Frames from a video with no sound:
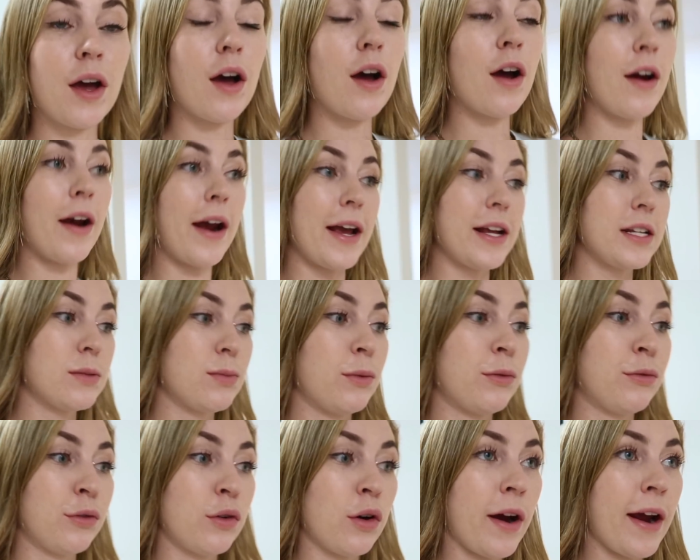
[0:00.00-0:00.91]
Alright,
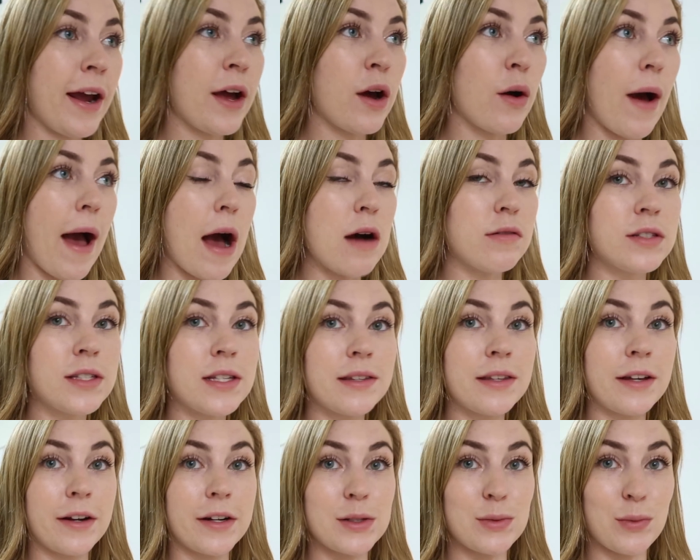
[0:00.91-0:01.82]
before I go out,
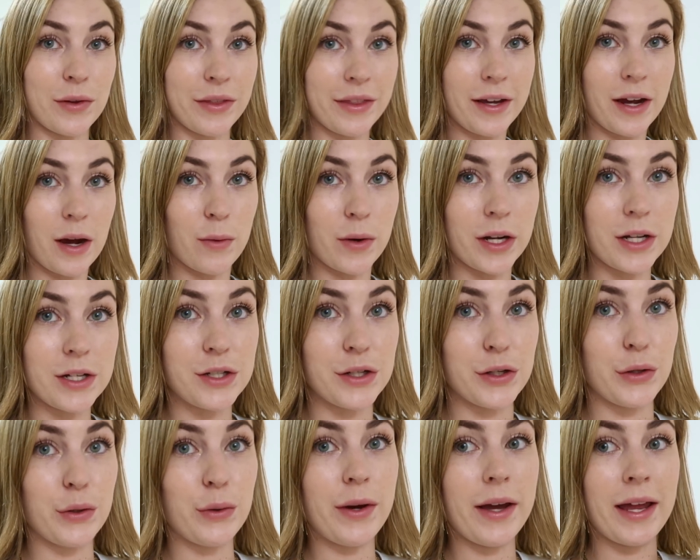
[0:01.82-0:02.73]
there is one thing I want to
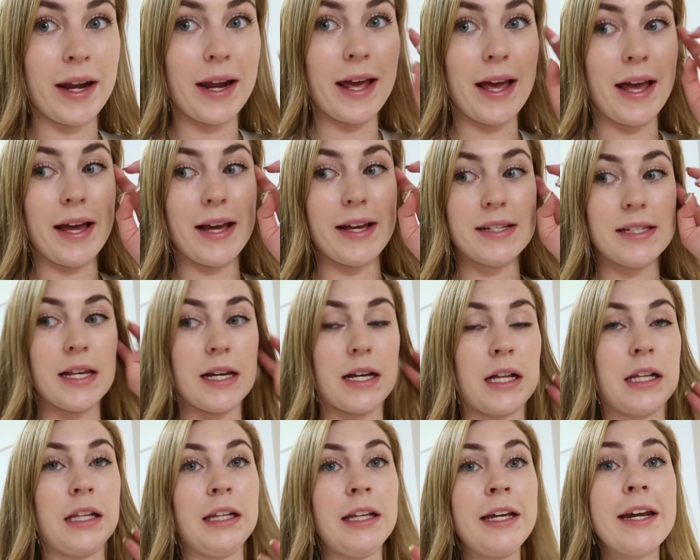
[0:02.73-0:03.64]
do. It is
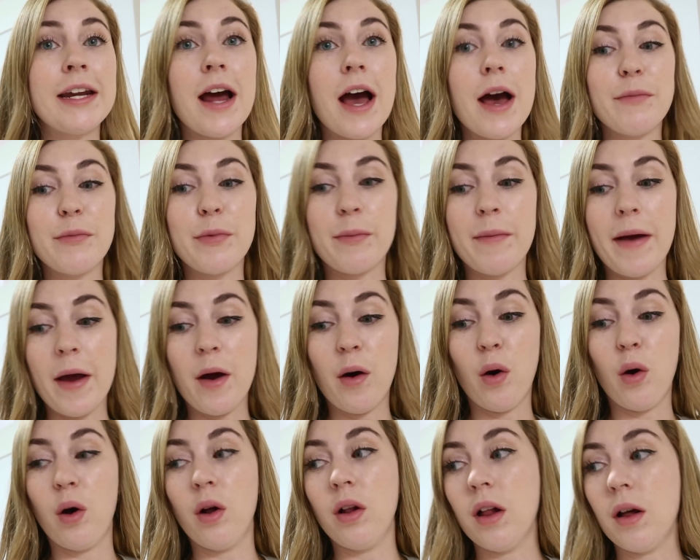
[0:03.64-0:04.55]
clean up my
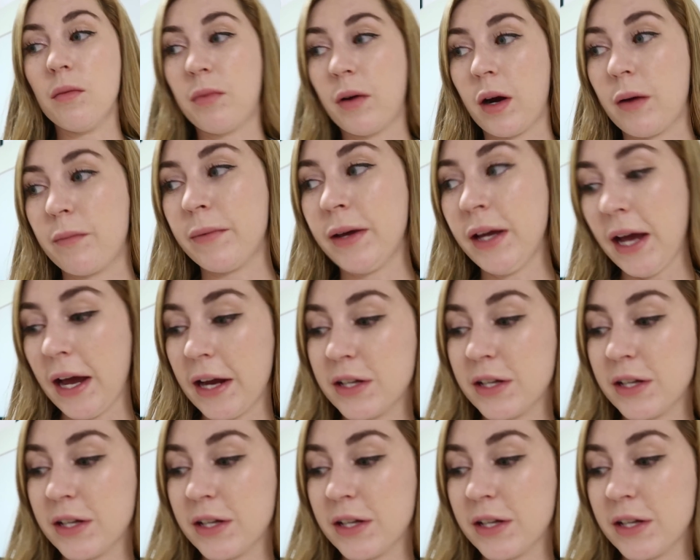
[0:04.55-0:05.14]
whole apartment.